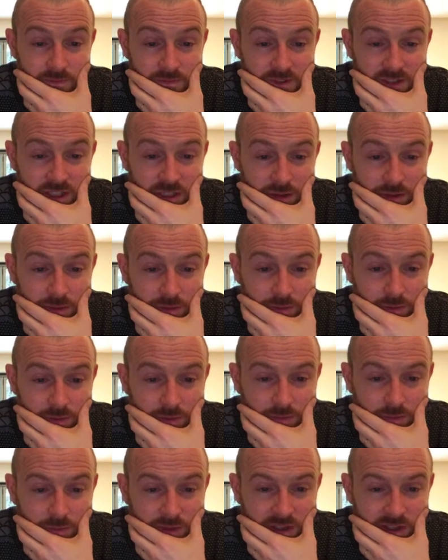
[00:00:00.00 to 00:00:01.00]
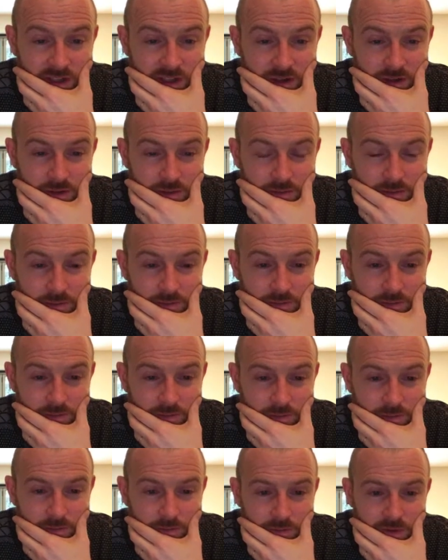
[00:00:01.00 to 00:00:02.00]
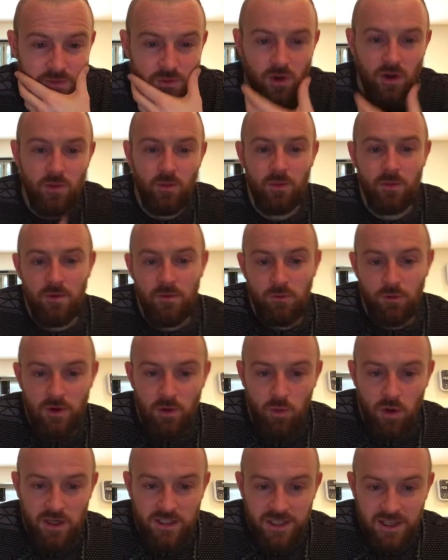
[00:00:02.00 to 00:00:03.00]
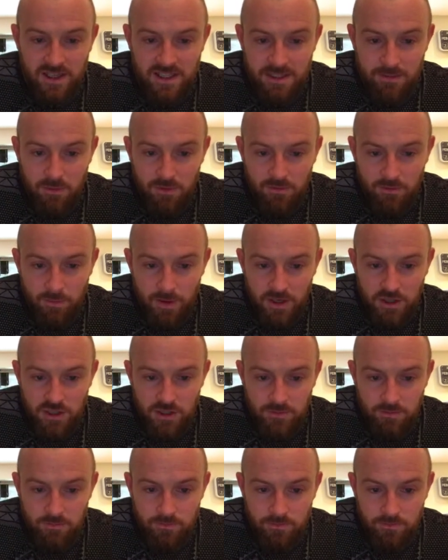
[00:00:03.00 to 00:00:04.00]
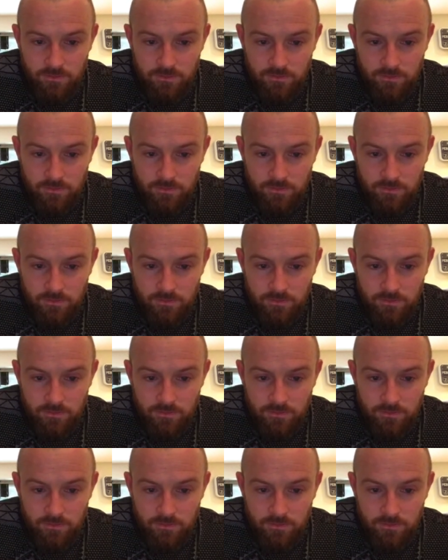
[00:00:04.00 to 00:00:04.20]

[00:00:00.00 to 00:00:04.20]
So we know I've already worked out some information.